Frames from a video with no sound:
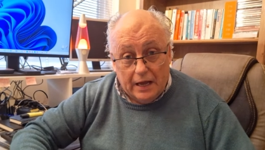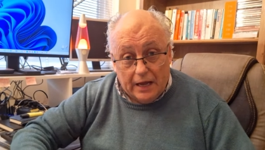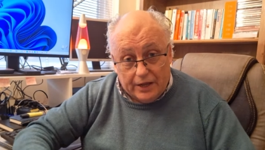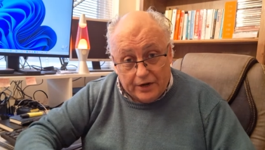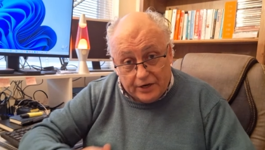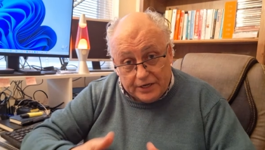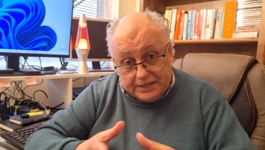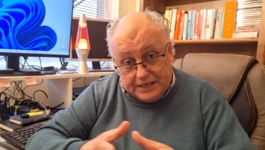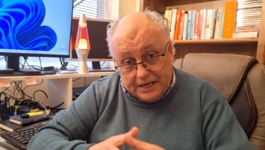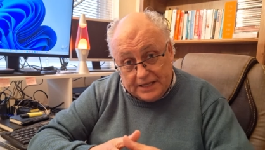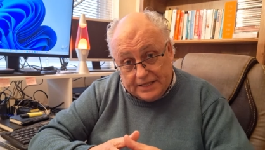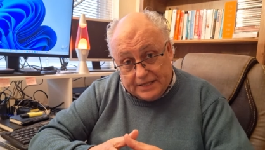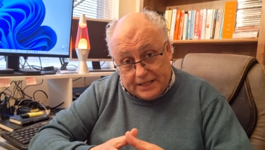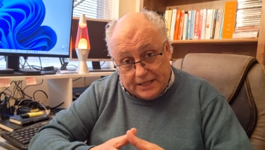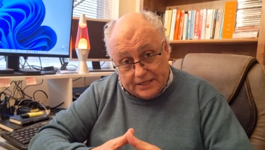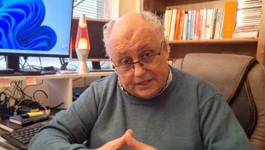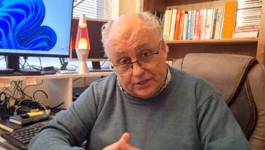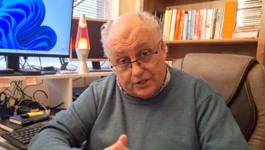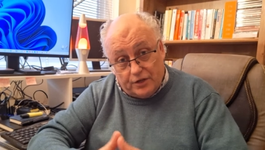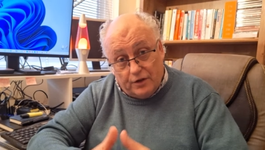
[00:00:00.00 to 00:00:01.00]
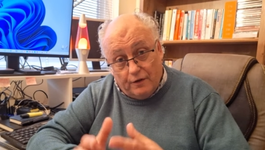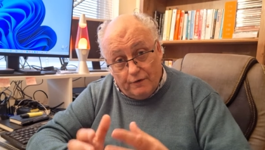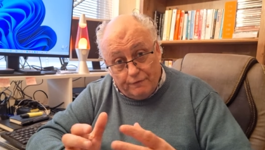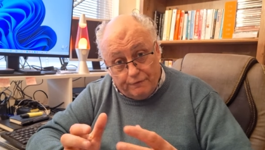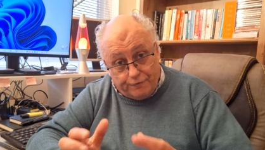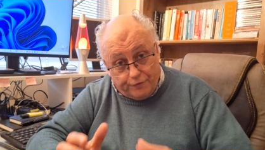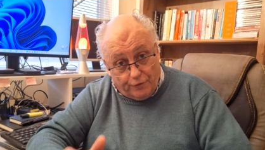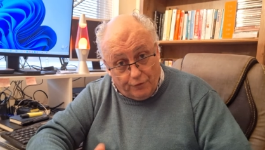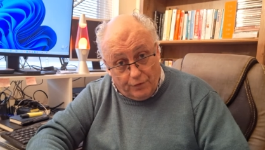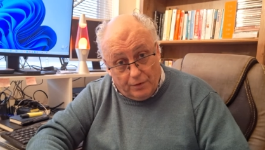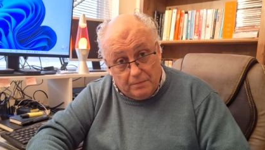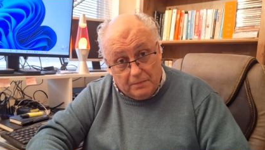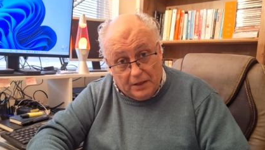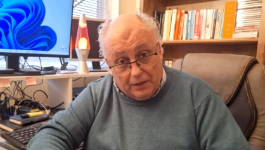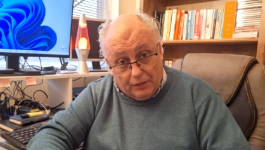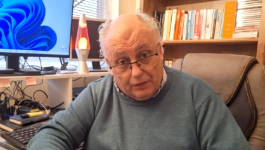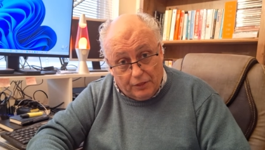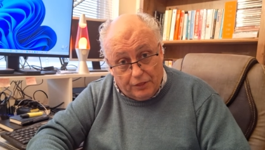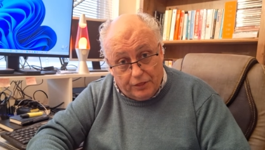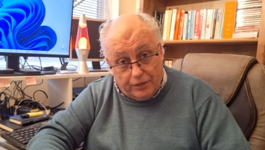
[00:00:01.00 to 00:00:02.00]
And I did this for a
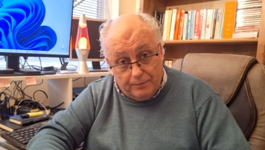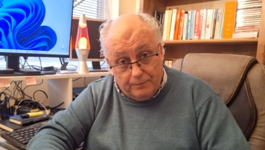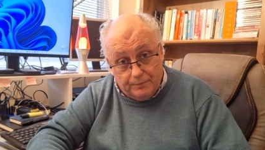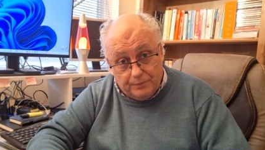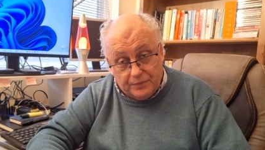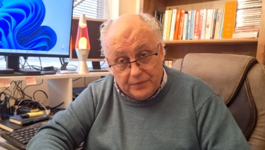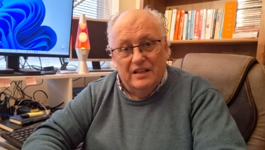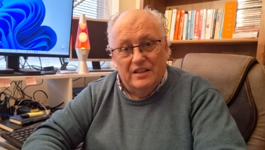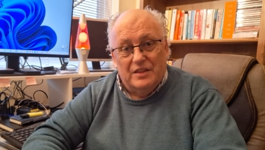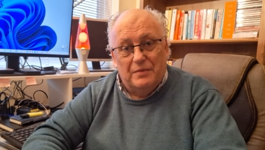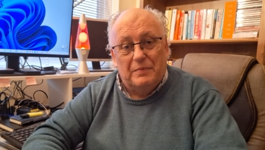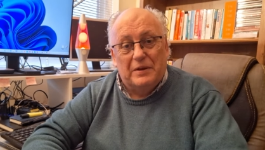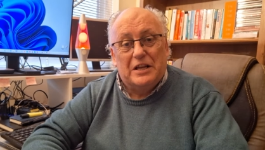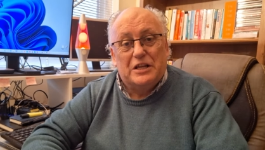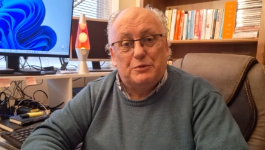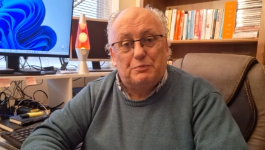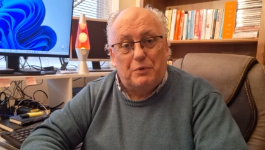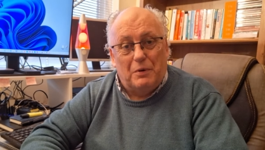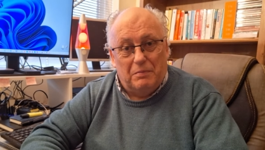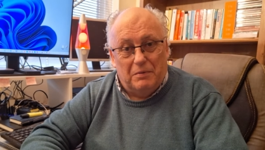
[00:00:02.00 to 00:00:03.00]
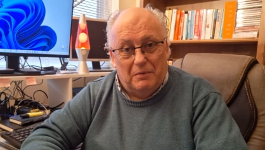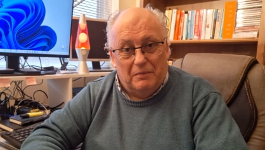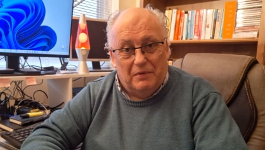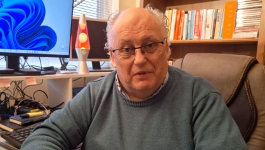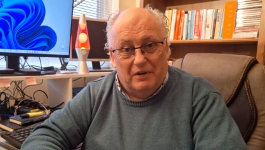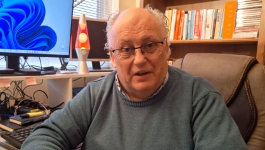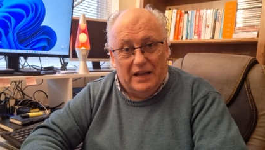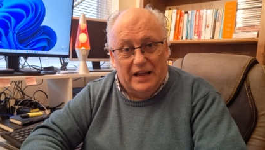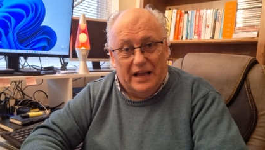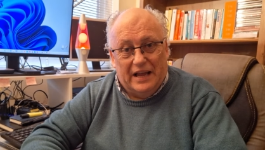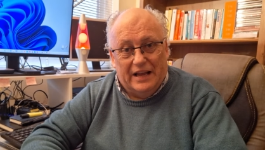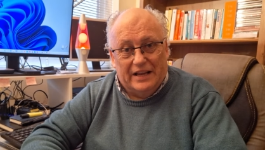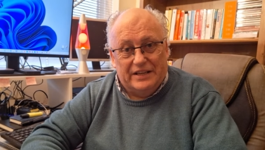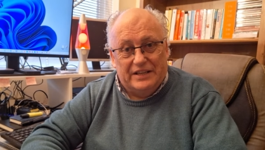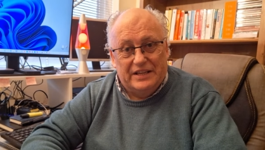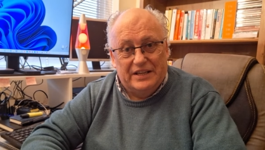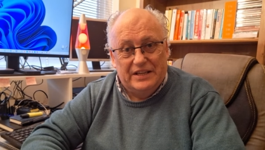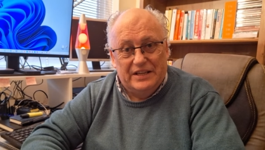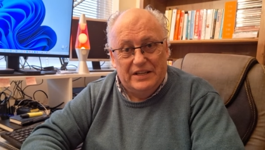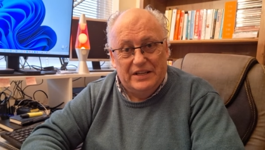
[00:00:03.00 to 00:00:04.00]
month. The biggest problem that I
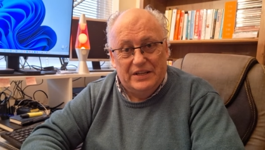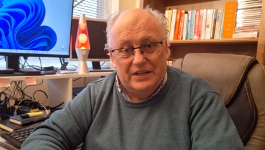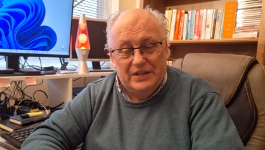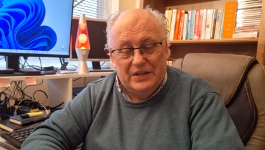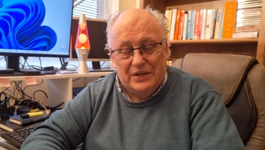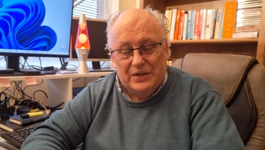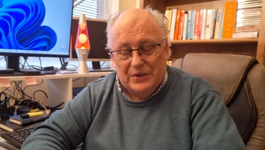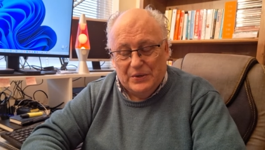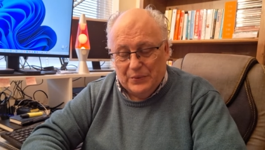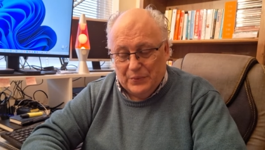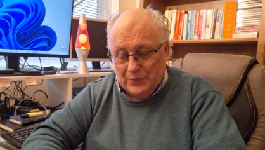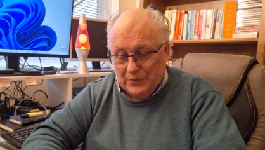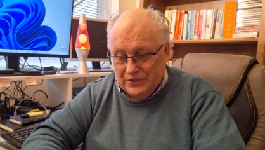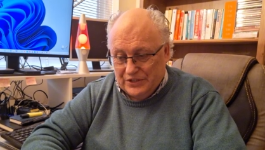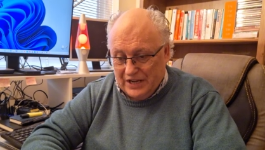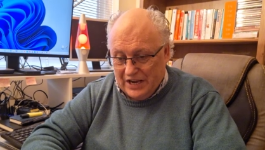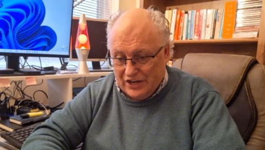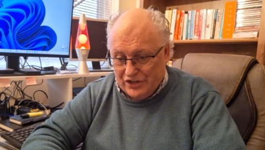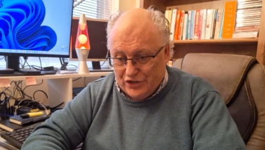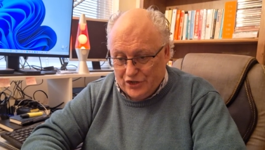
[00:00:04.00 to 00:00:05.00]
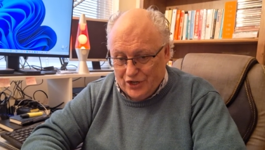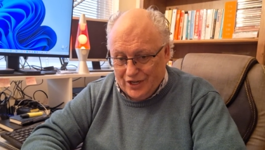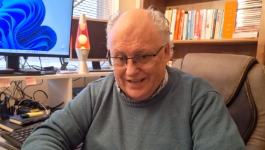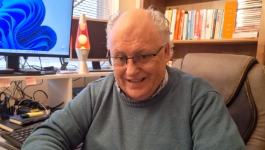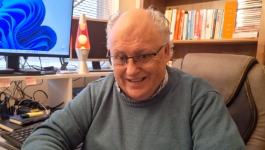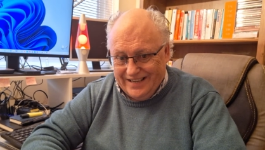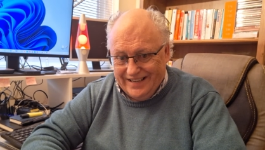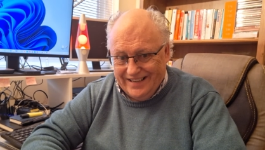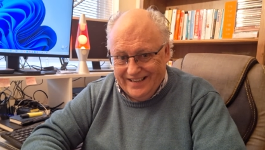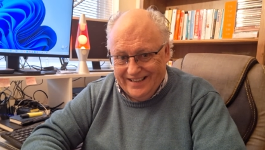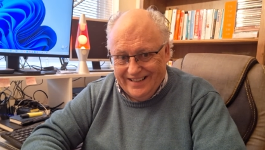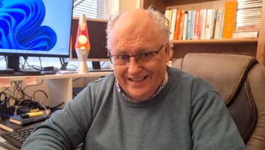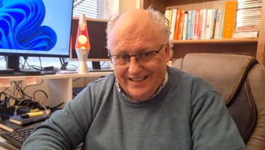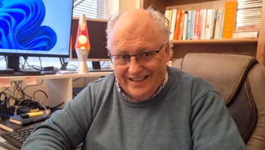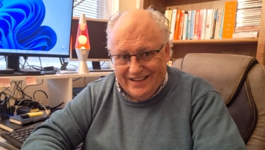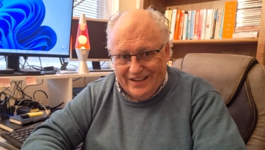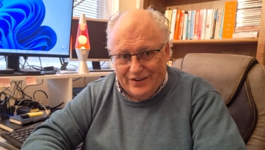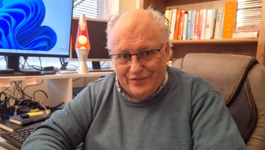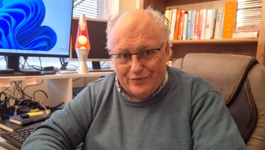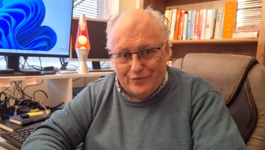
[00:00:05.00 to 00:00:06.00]
had was actually
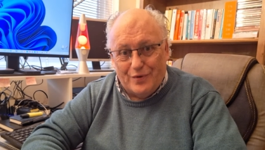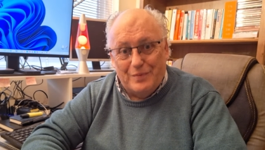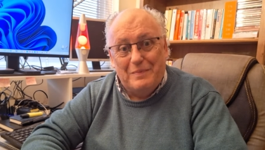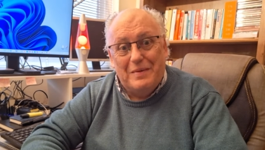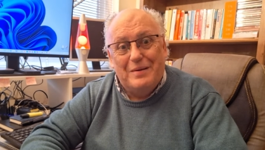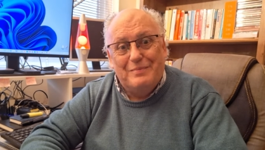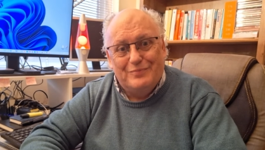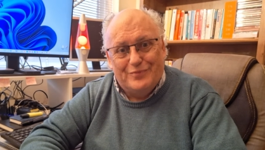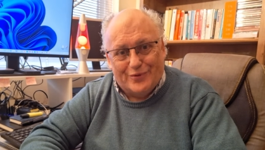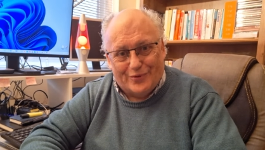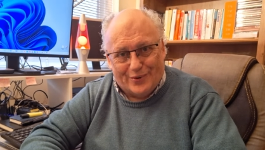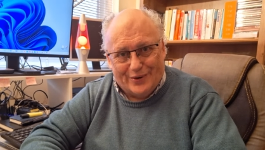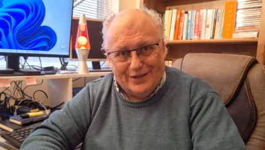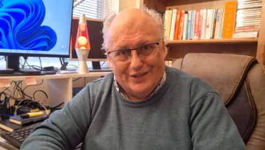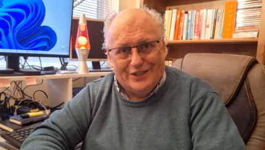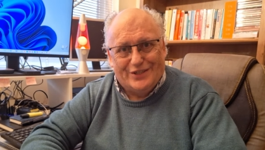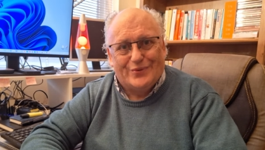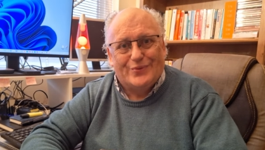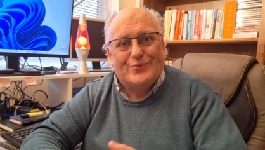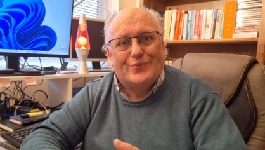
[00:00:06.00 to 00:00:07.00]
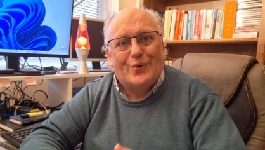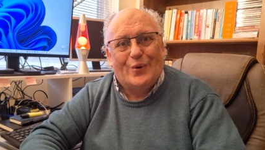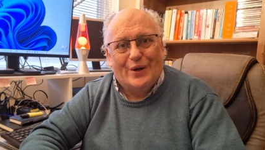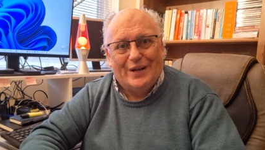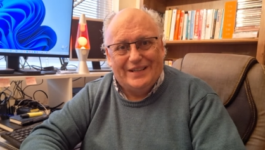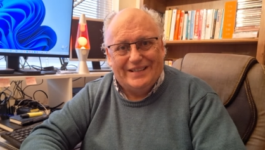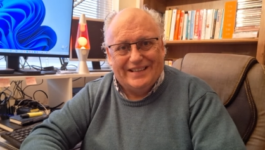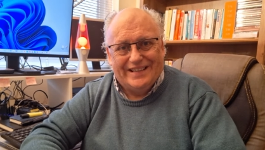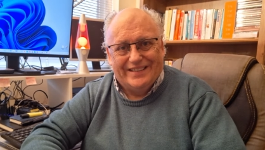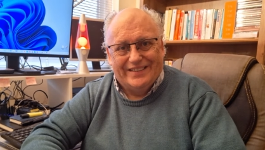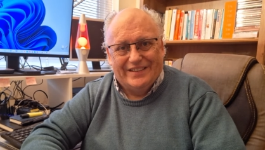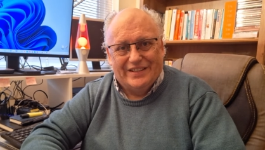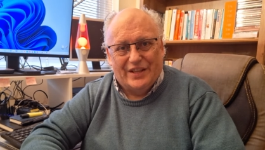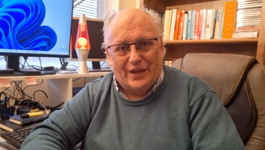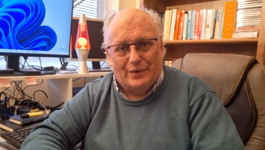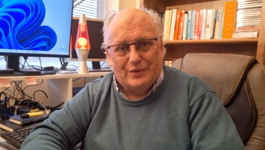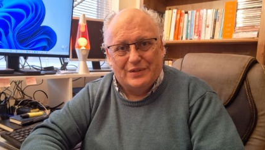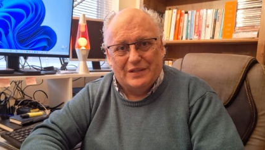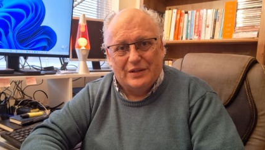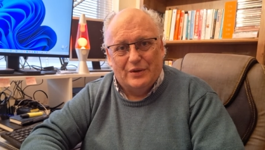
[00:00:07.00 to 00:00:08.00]
remembering to write down
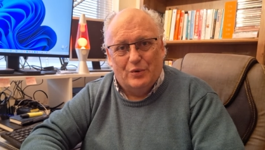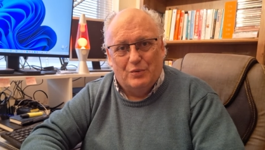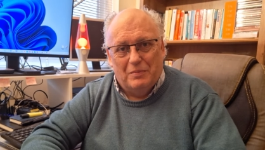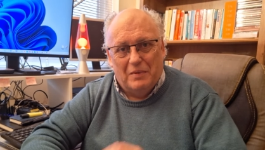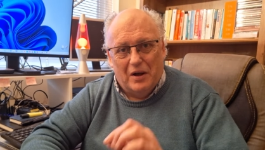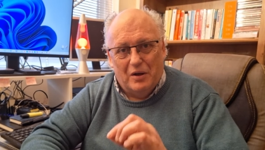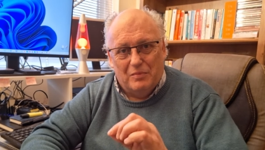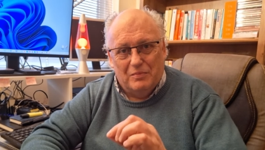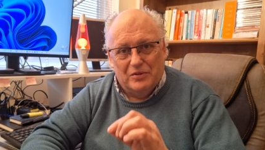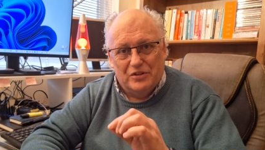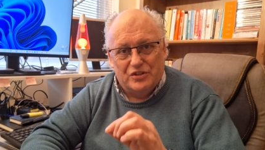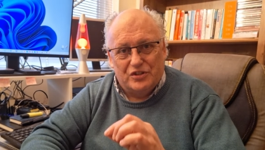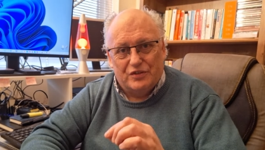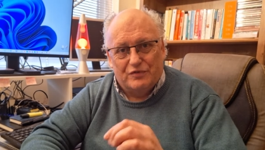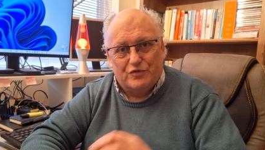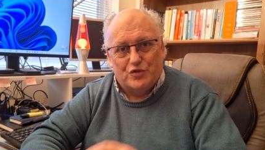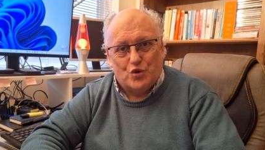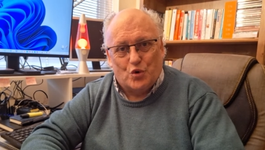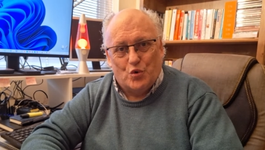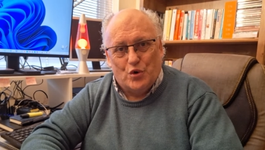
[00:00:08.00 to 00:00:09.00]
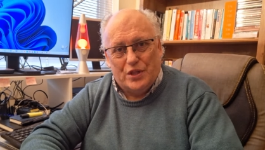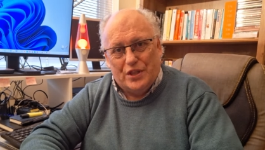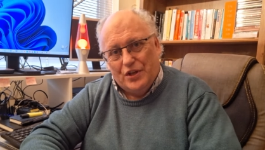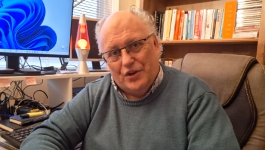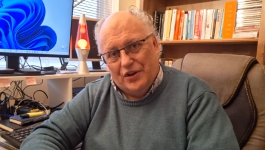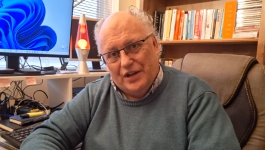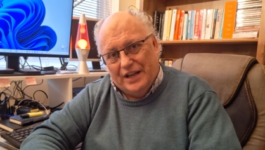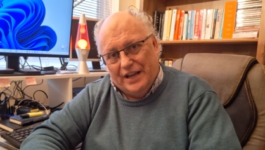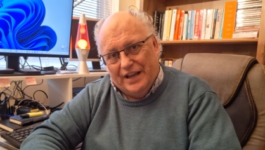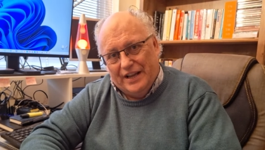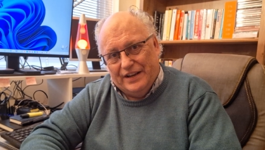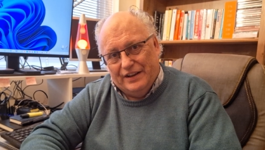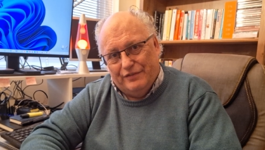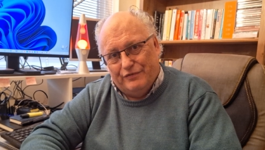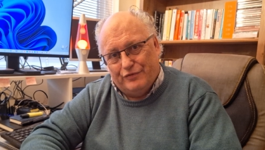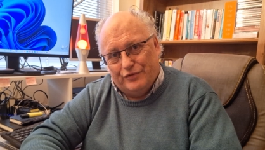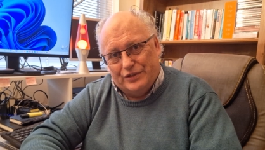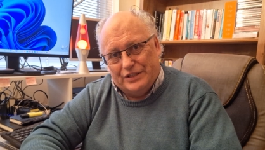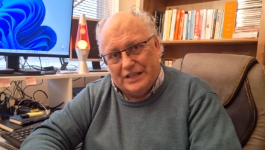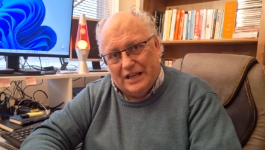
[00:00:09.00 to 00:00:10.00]
those little moments of joy that I had
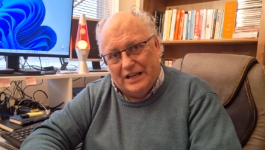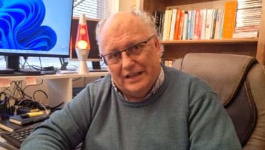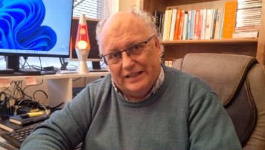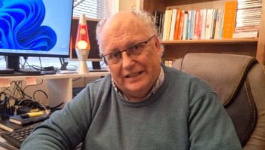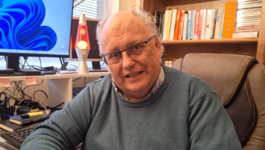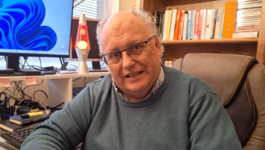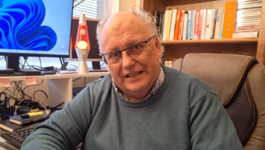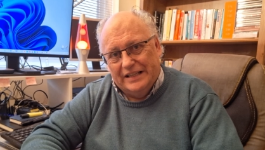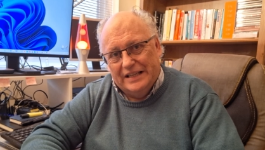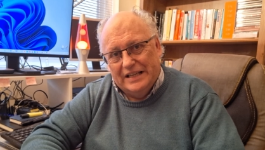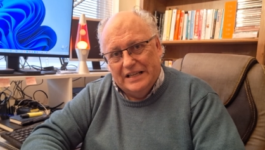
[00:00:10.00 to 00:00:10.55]
every day.